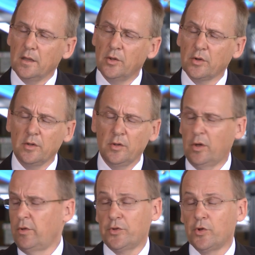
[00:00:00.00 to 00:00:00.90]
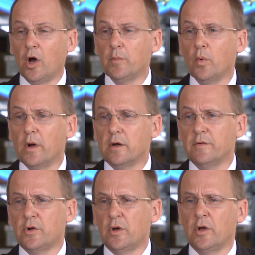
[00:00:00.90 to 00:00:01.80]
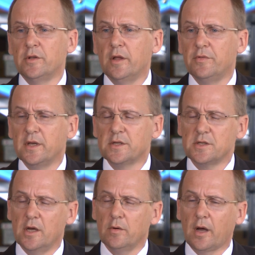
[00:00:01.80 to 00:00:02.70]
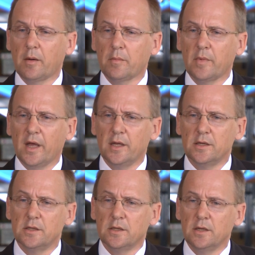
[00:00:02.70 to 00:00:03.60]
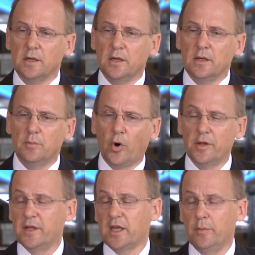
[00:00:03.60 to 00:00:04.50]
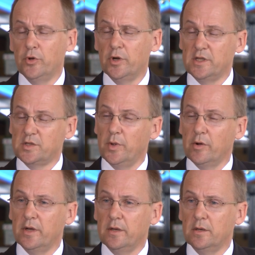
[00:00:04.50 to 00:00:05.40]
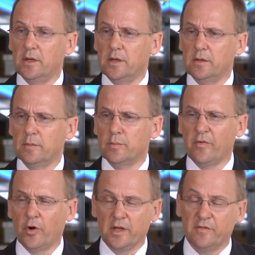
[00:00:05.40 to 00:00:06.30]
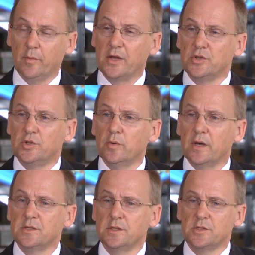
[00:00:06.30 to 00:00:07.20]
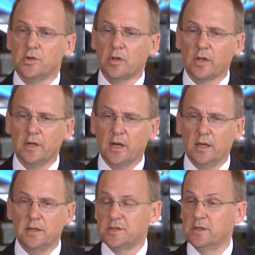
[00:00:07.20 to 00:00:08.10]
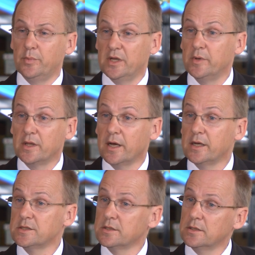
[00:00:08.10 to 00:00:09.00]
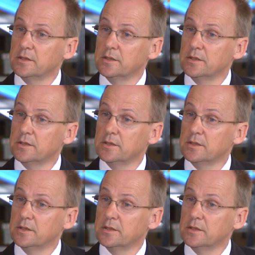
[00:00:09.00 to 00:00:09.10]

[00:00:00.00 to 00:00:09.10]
Look, not that I'm aware of, and I don't think so. And by their community spirit in providing information to us, it certainly doesn't appear to be the case.